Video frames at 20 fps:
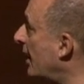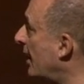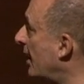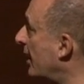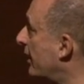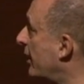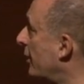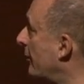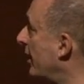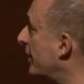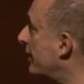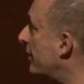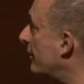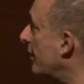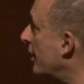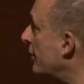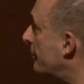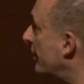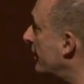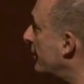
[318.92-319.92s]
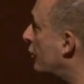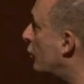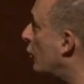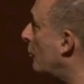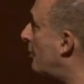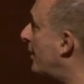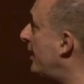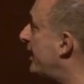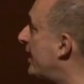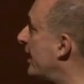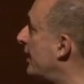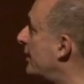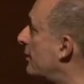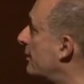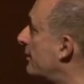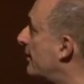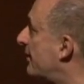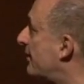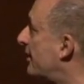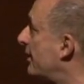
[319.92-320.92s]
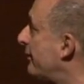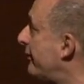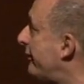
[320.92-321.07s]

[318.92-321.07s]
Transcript: are characterized by the complicated skin